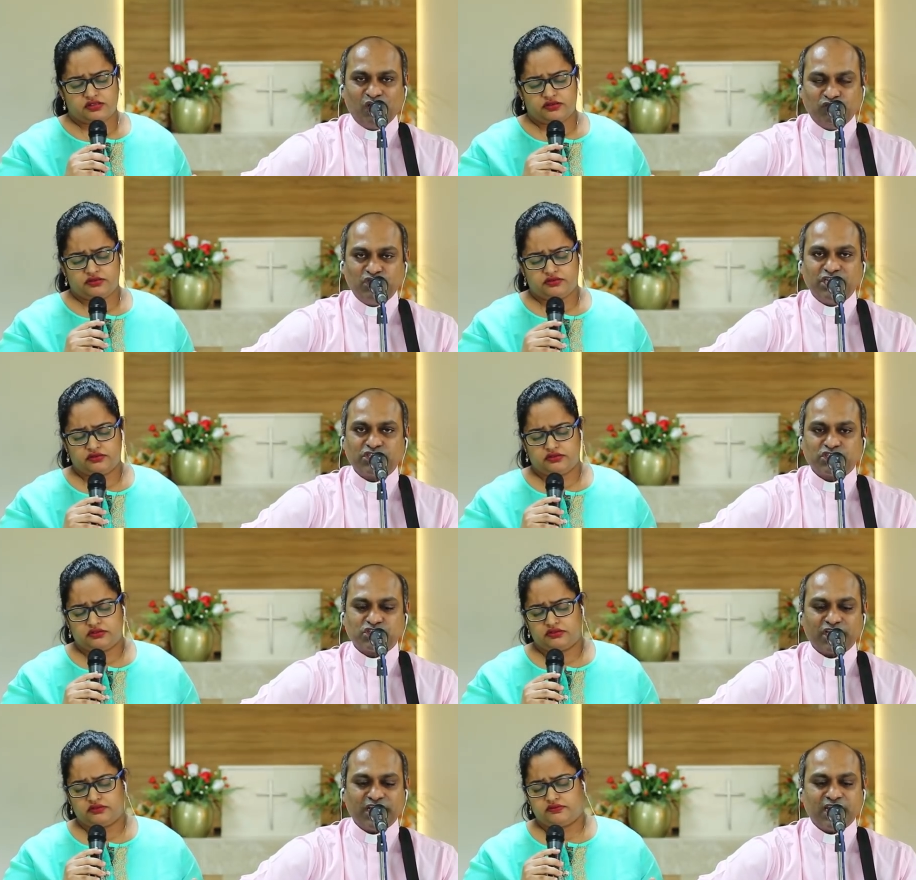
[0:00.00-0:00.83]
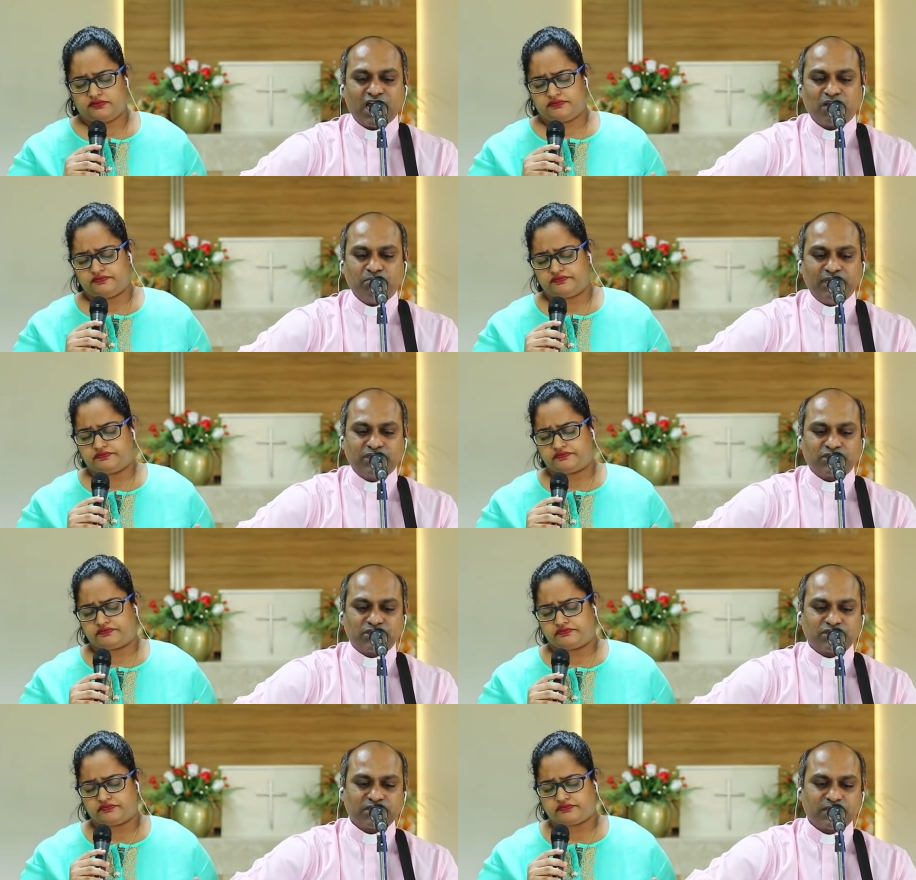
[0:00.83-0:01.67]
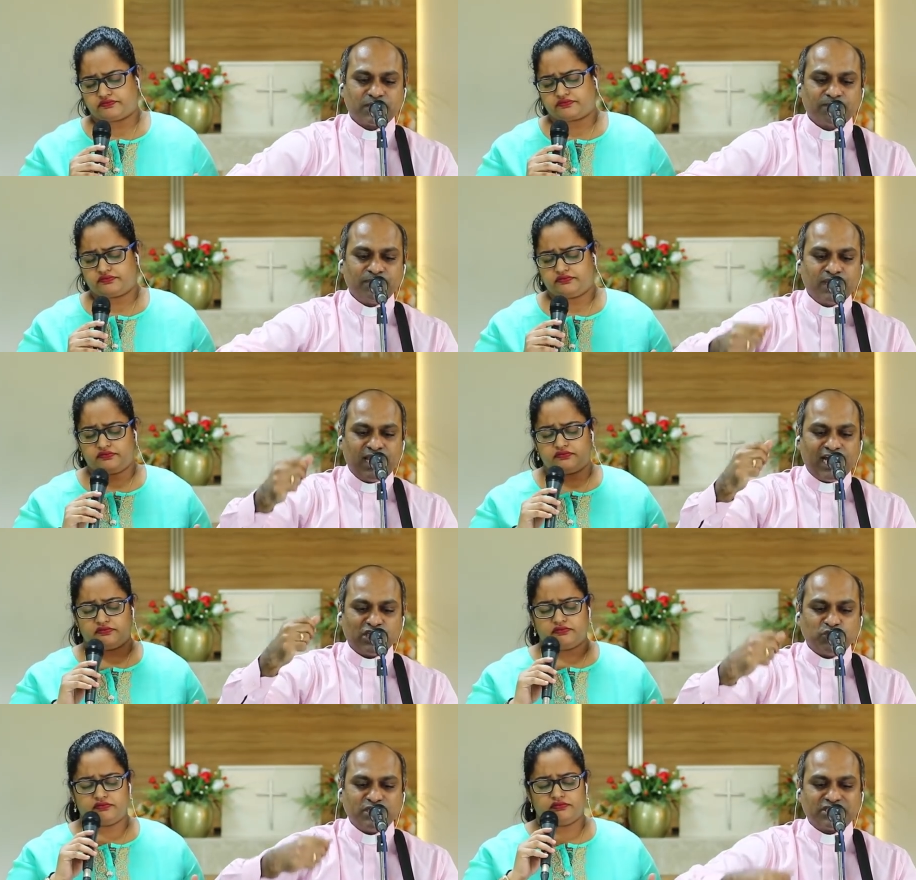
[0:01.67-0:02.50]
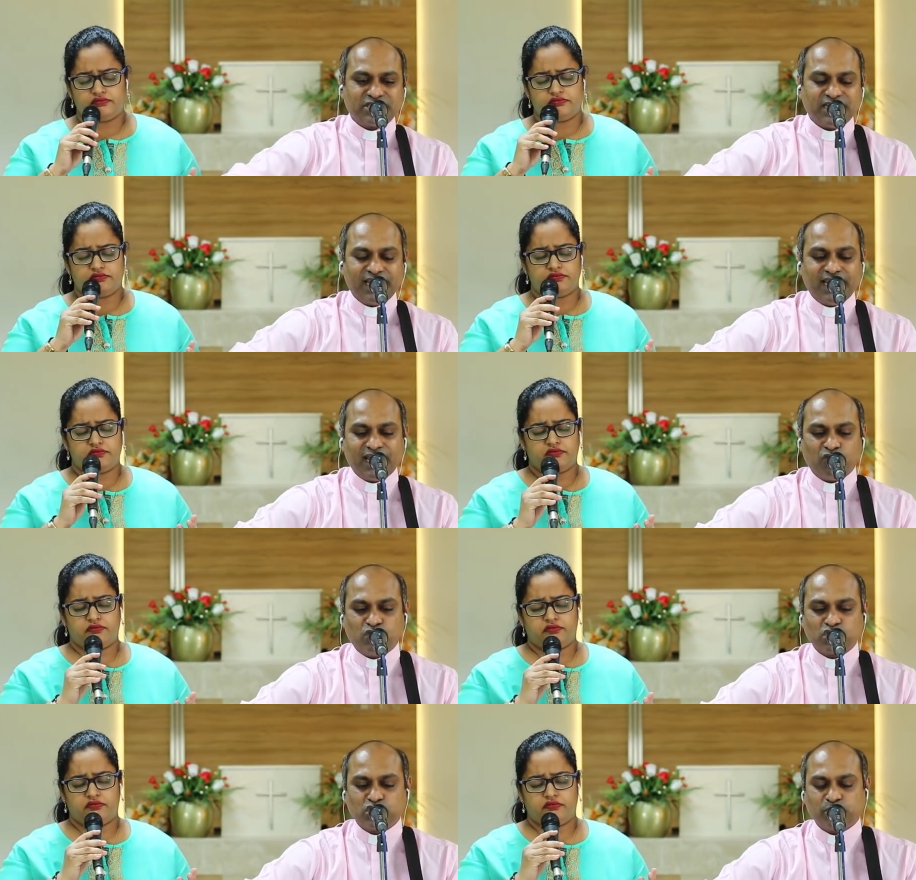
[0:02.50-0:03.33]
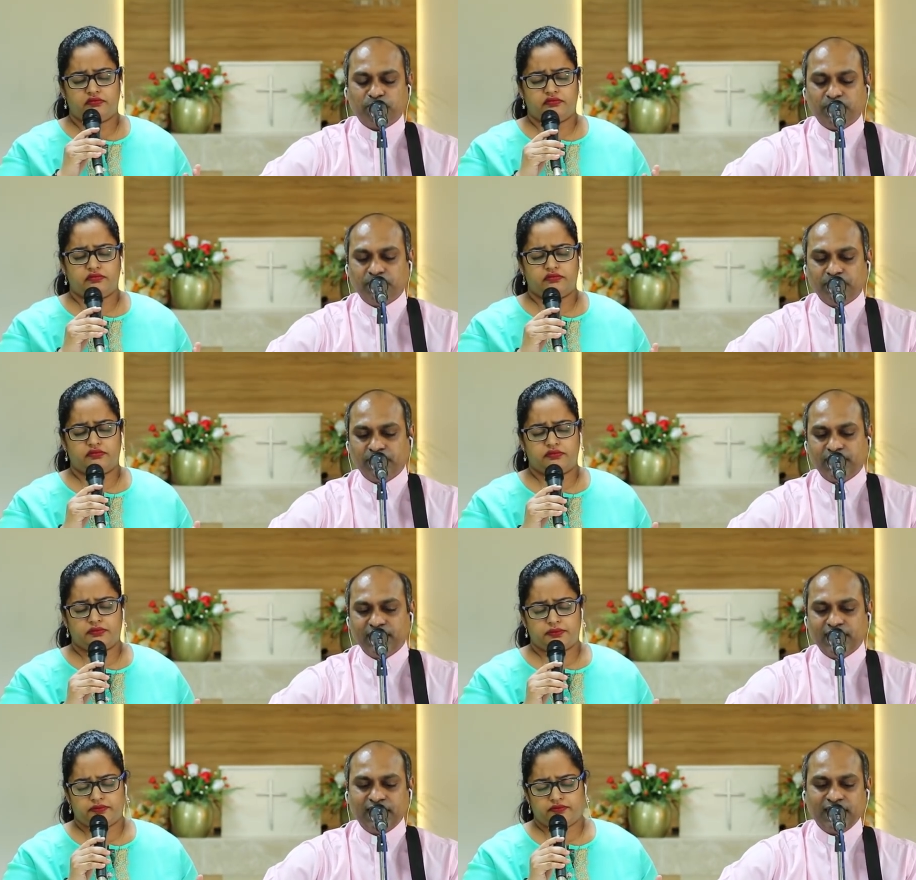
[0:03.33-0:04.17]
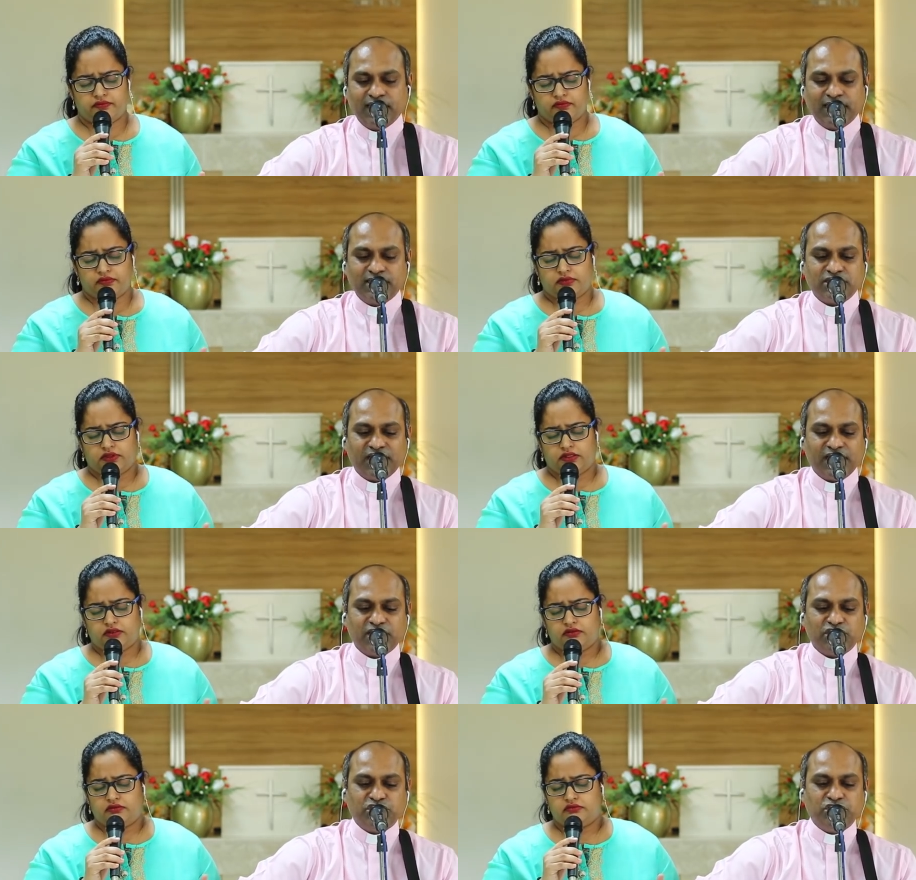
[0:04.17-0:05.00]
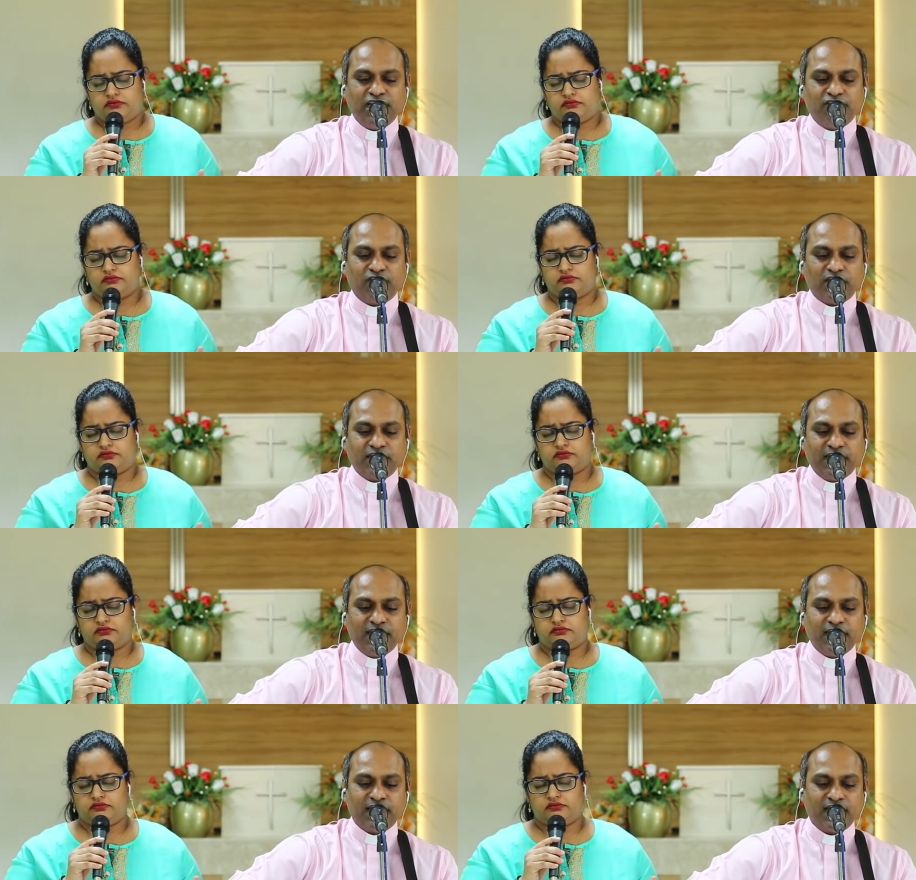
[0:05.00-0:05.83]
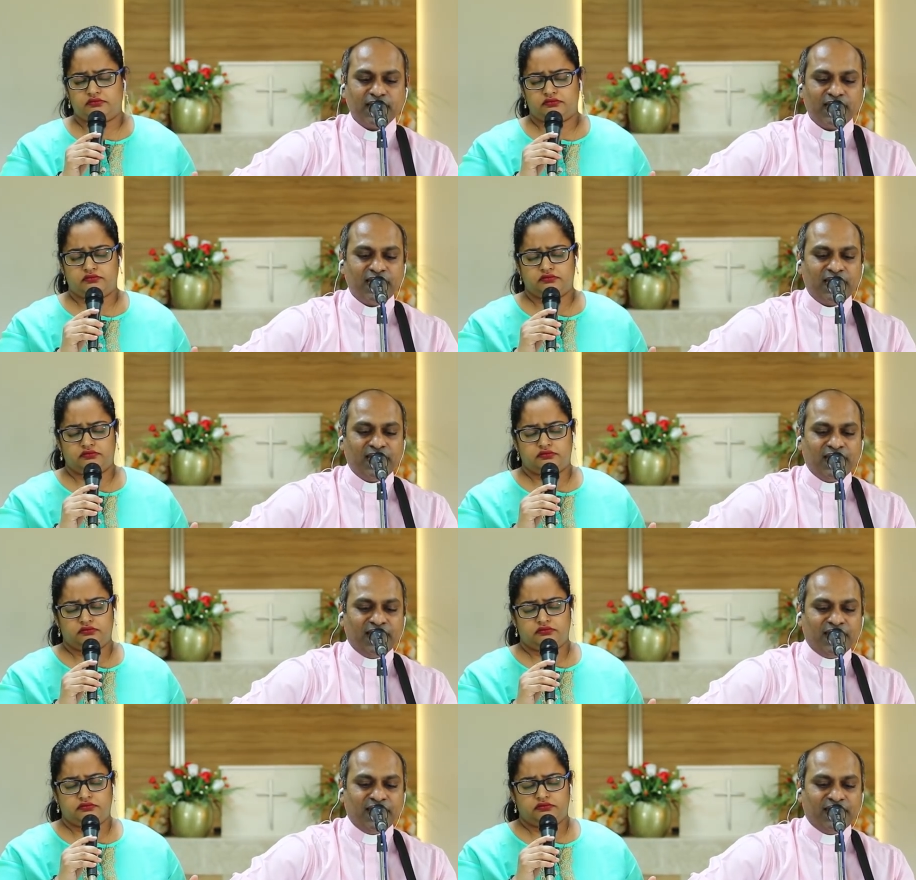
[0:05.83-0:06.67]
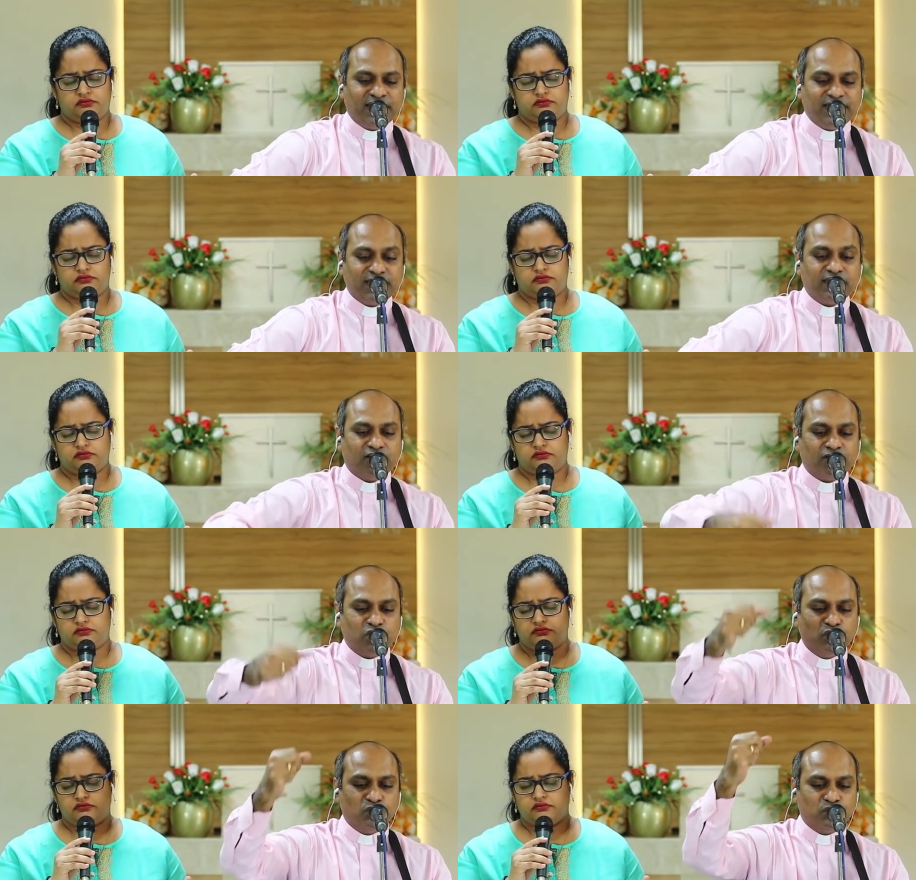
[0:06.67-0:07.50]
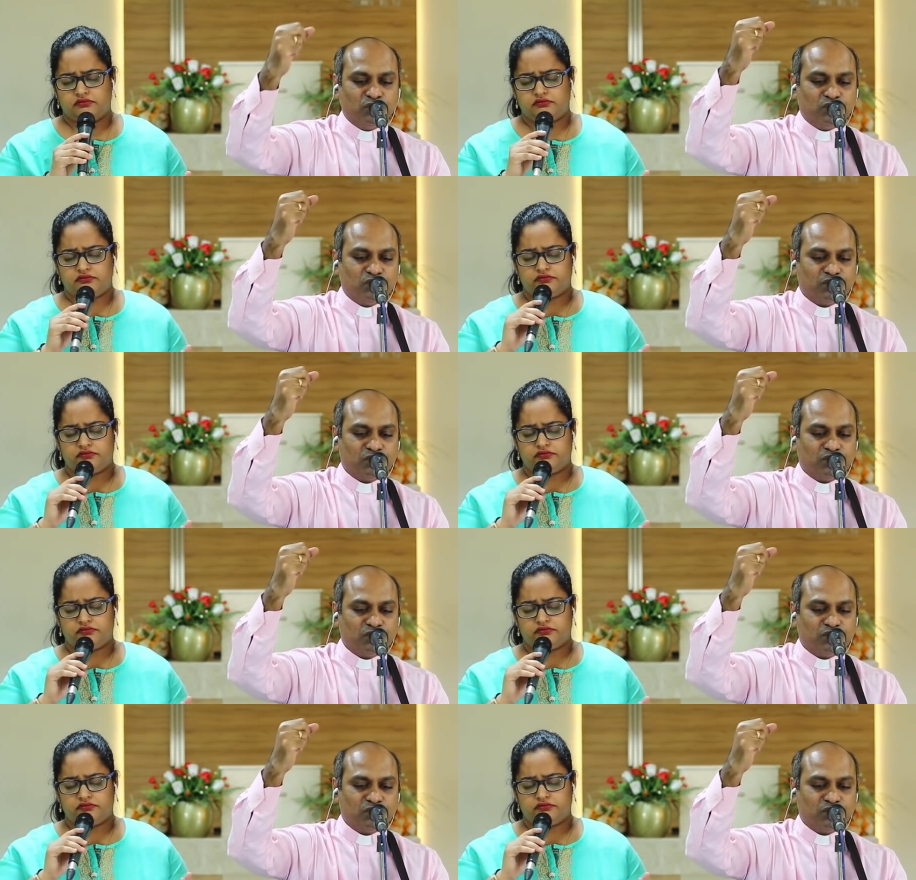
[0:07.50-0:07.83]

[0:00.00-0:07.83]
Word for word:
Speaker 1: of Jesus in our midst as we sing and worship him, saying, Jeeva din Yeddavanu.